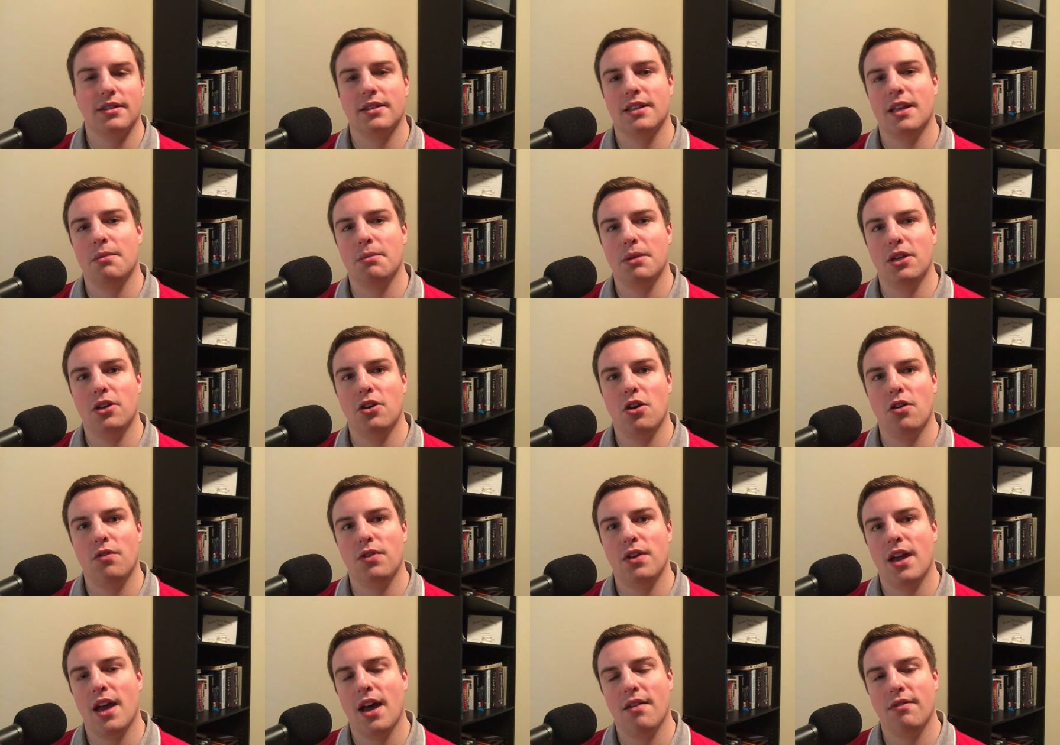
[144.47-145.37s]
Let me know if
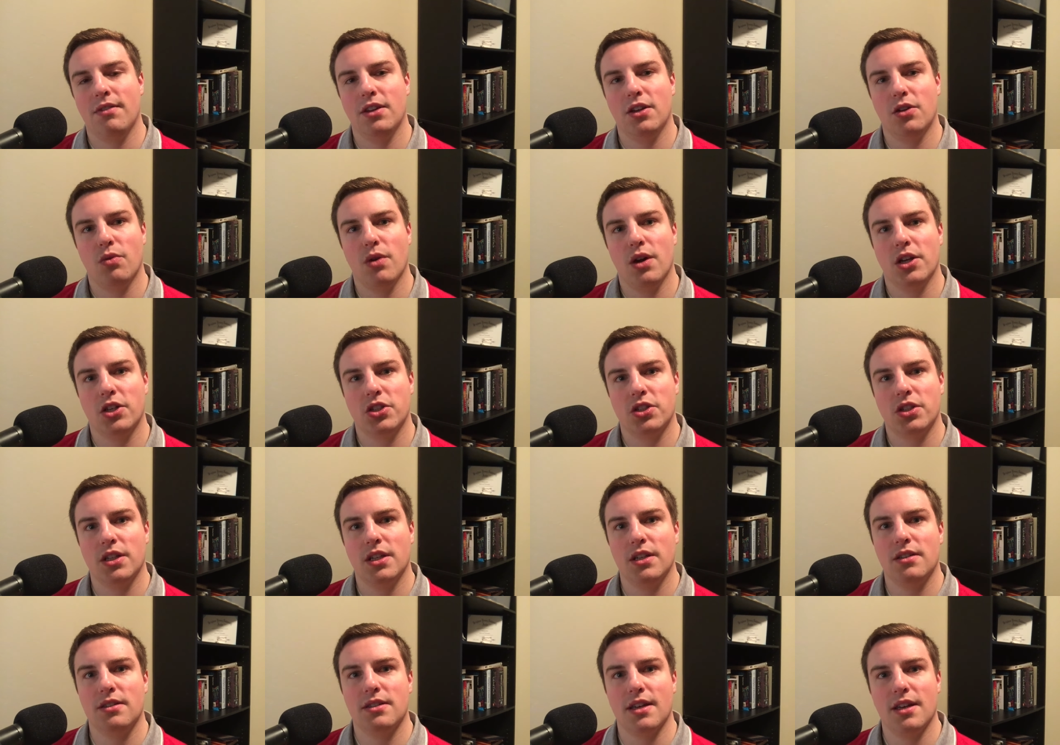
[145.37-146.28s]
you have any questions.